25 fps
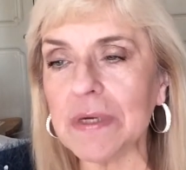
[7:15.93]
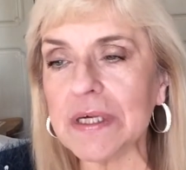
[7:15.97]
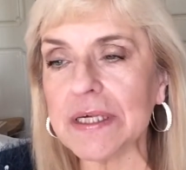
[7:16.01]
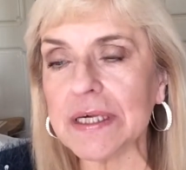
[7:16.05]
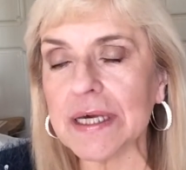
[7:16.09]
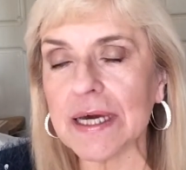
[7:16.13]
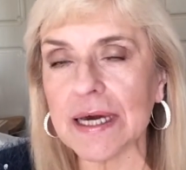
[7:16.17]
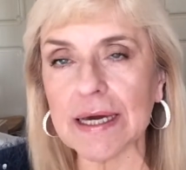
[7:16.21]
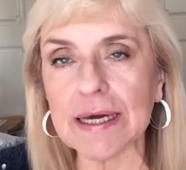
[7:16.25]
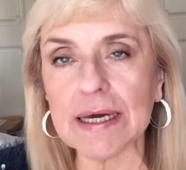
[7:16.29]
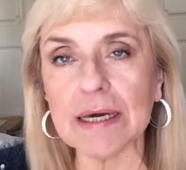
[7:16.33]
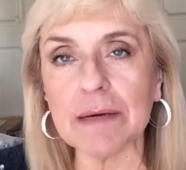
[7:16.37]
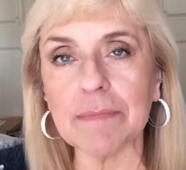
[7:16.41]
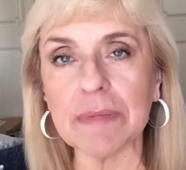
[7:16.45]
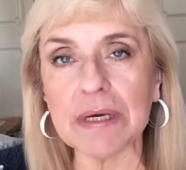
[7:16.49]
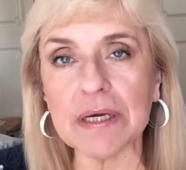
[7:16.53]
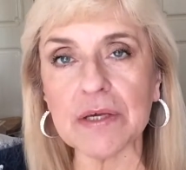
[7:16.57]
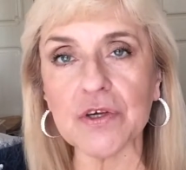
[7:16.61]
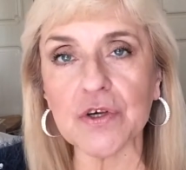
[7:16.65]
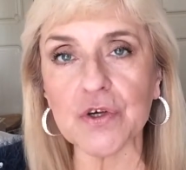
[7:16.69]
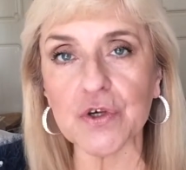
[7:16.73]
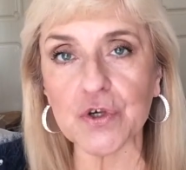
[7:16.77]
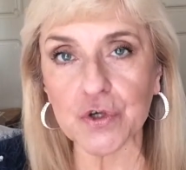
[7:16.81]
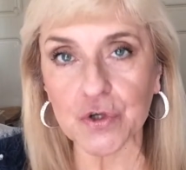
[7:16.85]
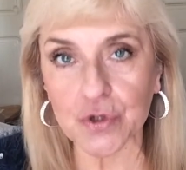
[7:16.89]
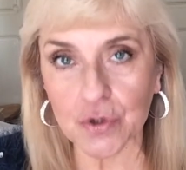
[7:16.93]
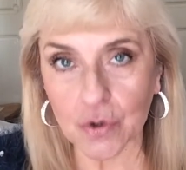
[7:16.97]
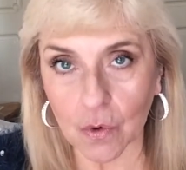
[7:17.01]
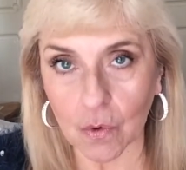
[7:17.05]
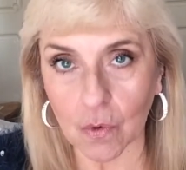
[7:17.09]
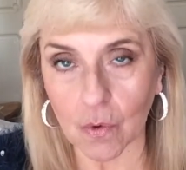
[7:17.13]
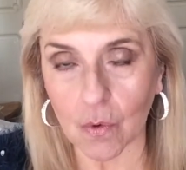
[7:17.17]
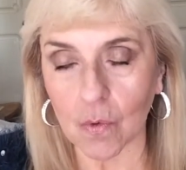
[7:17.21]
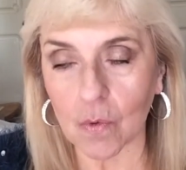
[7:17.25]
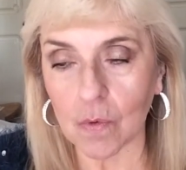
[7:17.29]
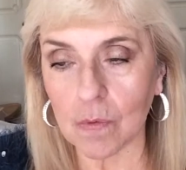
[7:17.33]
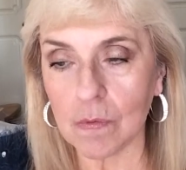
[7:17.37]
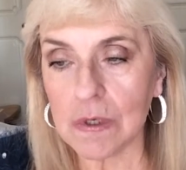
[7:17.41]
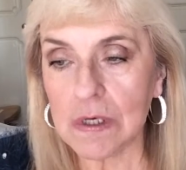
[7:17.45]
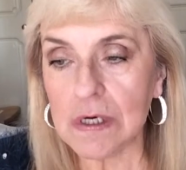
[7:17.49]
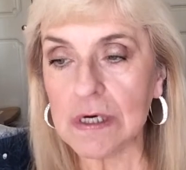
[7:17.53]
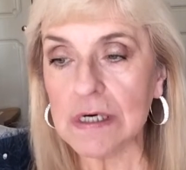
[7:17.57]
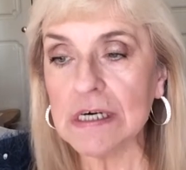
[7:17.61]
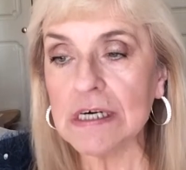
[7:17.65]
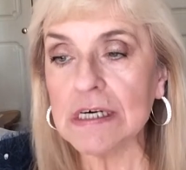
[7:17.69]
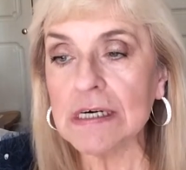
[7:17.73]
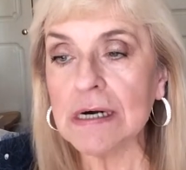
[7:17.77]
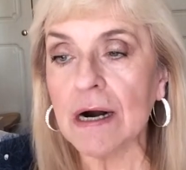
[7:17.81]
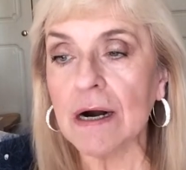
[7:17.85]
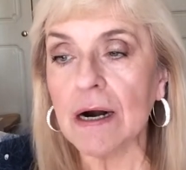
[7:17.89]
taking me to school.
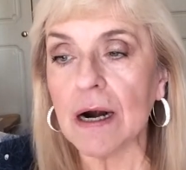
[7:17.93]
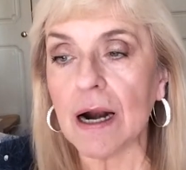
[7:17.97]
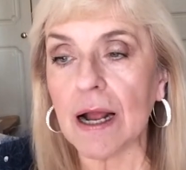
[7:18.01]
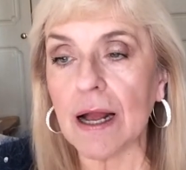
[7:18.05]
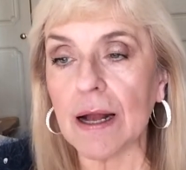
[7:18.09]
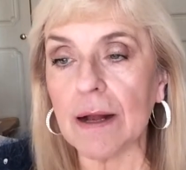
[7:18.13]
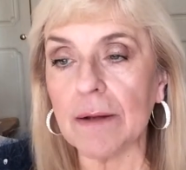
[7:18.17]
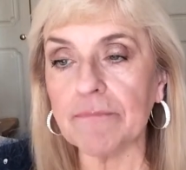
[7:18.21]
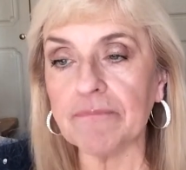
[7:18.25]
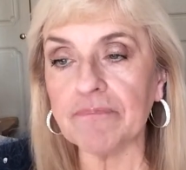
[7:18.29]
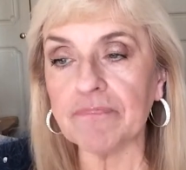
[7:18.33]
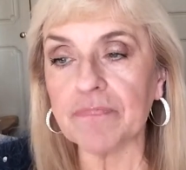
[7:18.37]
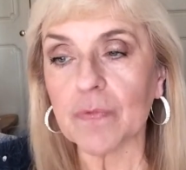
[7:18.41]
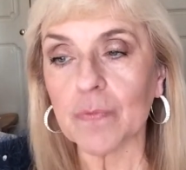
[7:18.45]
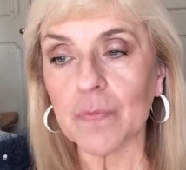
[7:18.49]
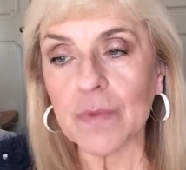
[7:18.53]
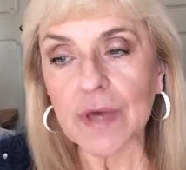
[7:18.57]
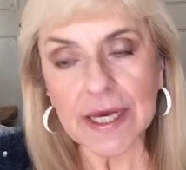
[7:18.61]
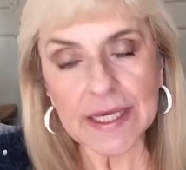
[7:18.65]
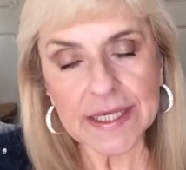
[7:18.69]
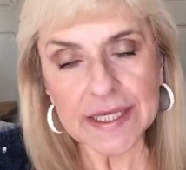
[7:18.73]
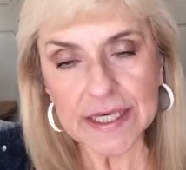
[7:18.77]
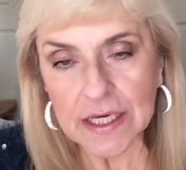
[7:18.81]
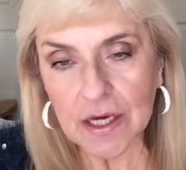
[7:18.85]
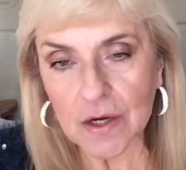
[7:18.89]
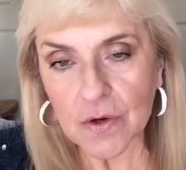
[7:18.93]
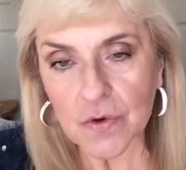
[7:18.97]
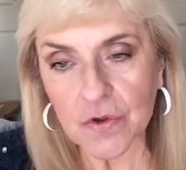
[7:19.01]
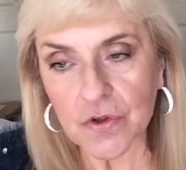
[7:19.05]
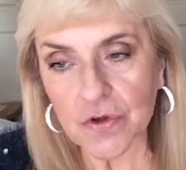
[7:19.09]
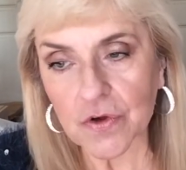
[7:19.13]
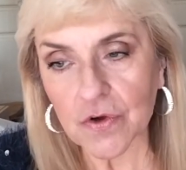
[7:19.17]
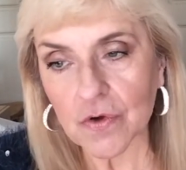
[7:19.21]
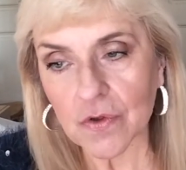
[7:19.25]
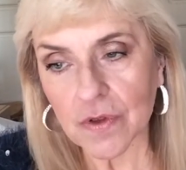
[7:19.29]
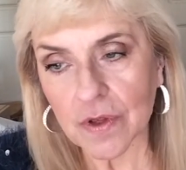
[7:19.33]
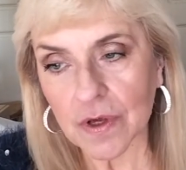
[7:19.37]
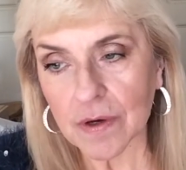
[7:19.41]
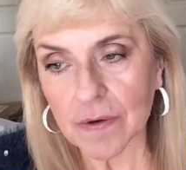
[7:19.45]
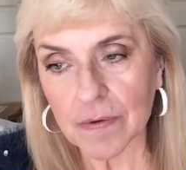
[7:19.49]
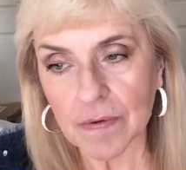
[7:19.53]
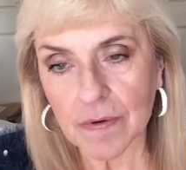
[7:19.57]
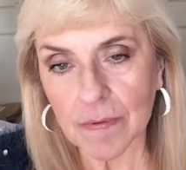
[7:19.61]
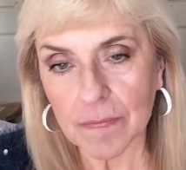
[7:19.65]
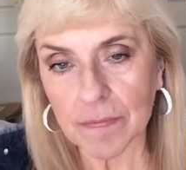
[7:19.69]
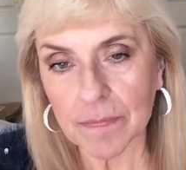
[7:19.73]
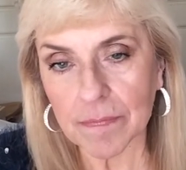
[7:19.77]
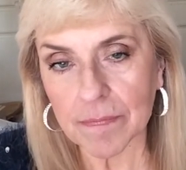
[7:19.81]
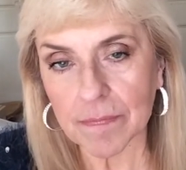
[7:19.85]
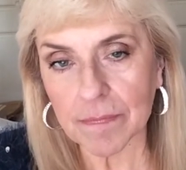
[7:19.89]
We had to go through
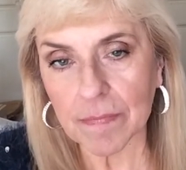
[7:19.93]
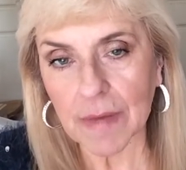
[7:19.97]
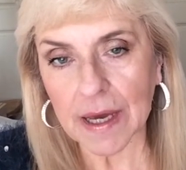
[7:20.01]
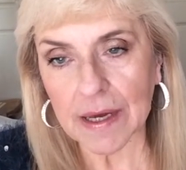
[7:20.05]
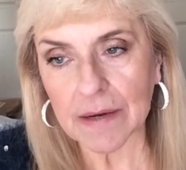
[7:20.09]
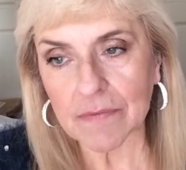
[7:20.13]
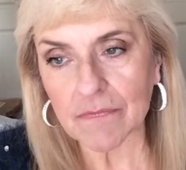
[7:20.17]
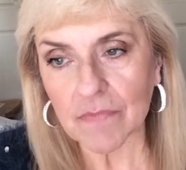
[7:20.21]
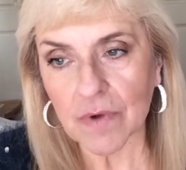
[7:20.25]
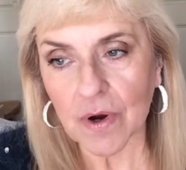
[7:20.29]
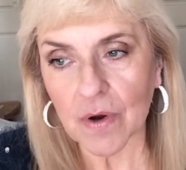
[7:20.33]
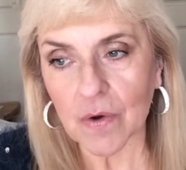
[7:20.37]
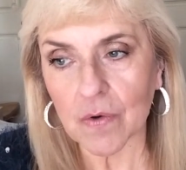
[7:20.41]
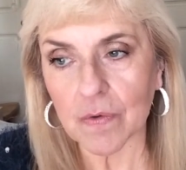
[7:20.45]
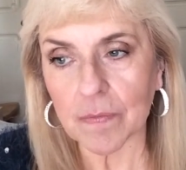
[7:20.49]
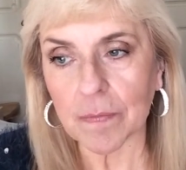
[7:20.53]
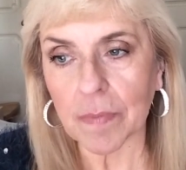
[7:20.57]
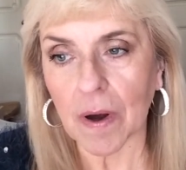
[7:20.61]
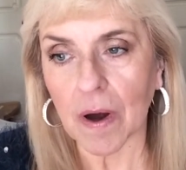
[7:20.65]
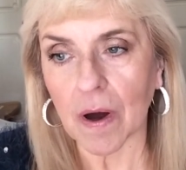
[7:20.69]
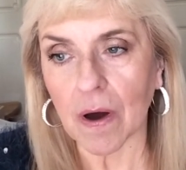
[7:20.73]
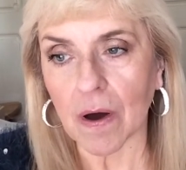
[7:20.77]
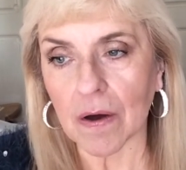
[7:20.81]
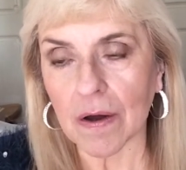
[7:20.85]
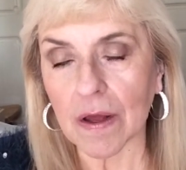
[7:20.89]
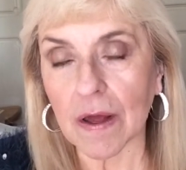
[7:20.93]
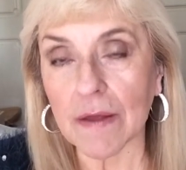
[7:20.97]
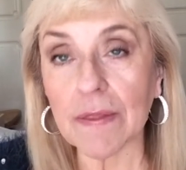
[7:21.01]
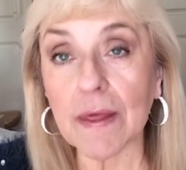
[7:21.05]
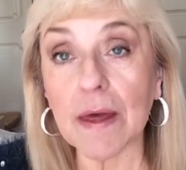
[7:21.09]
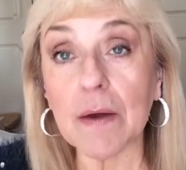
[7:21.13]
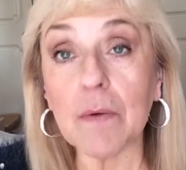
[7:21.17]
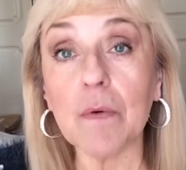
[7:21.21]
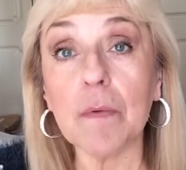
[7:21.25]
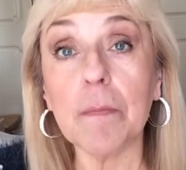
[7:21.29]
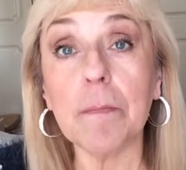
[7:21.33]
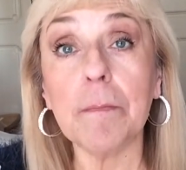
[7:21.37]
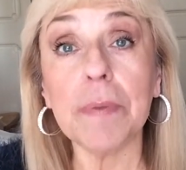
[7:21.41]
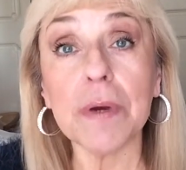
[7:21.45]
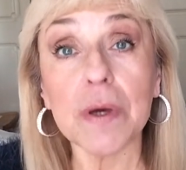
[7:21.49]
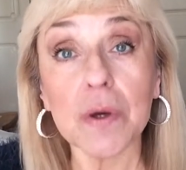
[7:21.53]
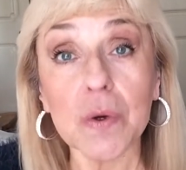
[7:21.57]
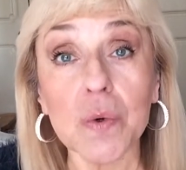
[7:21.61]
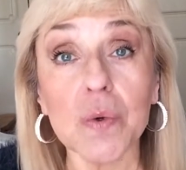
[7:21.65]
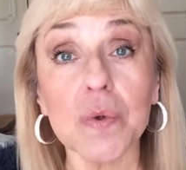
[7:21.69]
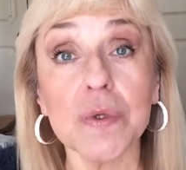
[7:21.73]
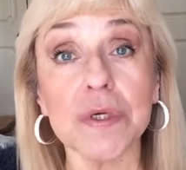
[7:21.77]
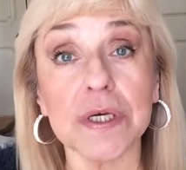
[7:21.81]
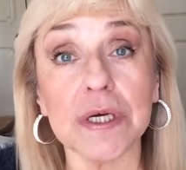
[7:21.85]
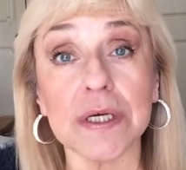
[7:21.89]
the main road part, and they were
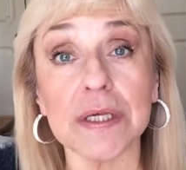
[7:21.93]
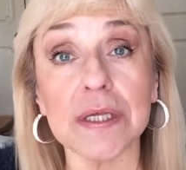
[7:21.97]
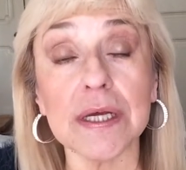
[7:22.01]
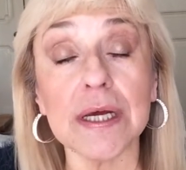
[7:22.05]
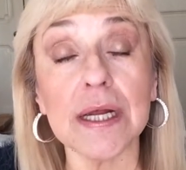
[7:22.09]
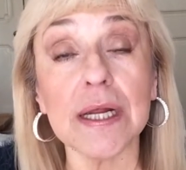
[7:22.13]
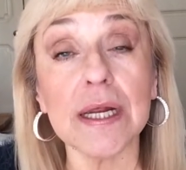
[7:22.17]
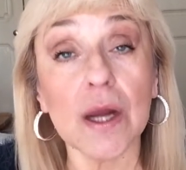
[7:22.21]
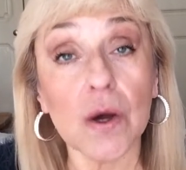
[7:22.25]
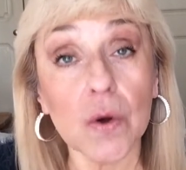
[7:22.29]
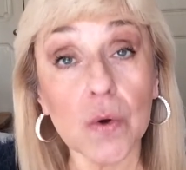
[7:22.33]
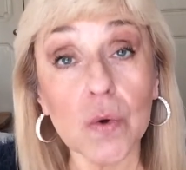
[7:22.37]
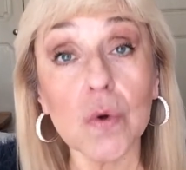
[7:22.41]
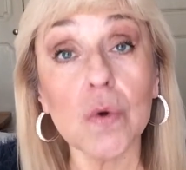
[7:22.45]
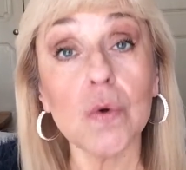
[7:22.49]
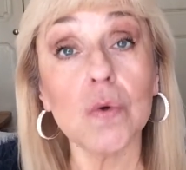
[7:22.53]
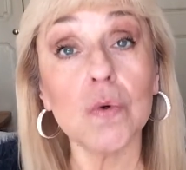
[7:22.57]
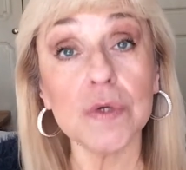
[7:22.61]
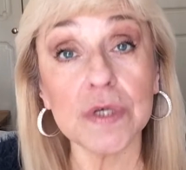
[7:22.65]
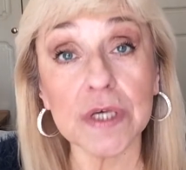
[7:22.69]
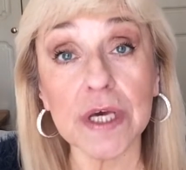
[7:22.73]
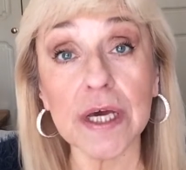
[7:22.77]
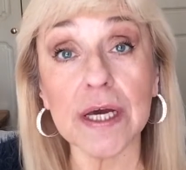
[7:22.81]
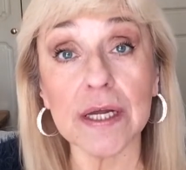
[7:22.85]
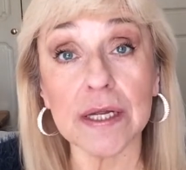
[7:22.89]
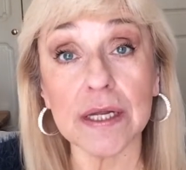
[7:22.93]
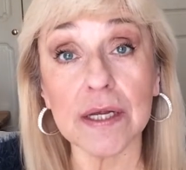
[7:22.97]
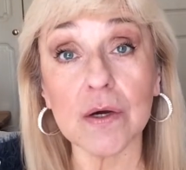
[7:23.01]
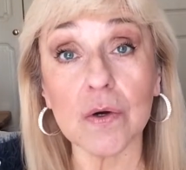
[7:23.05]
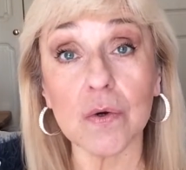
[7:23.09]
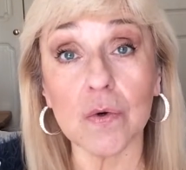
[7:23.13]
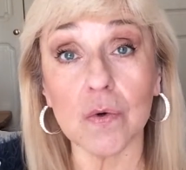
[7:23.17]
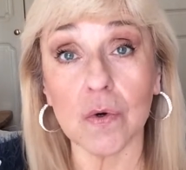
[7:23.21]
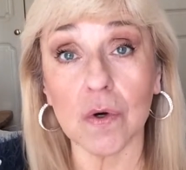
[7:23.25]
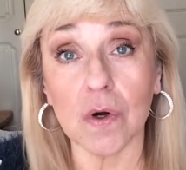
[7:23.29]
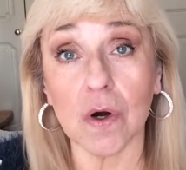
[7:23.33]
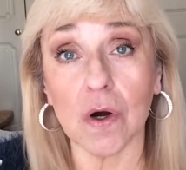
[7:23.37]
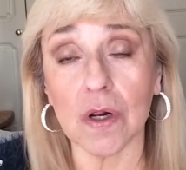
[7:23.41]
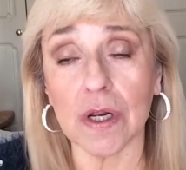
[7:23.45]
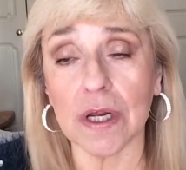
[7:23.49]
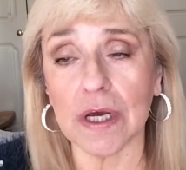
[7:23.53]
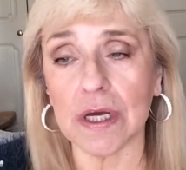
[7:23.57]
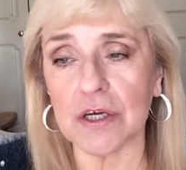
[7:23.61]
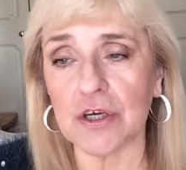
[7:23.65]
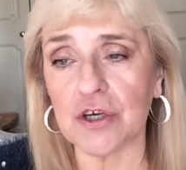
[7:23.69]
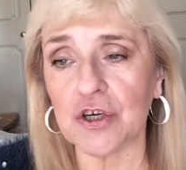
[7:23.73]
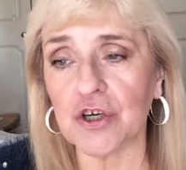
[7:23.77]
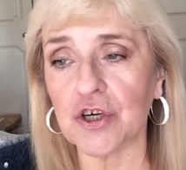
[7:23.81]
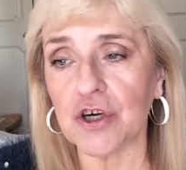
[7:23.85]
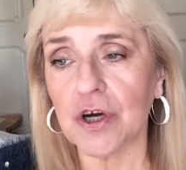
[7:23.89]
building the local technical
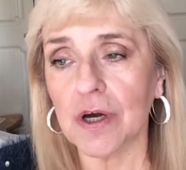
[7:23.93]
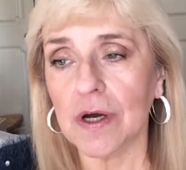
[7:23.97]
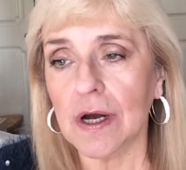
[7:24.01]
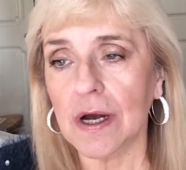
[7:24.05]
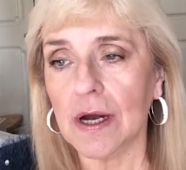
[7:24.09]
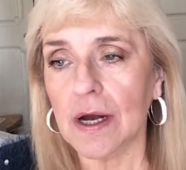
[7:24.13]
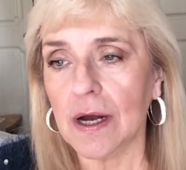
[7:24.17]
college.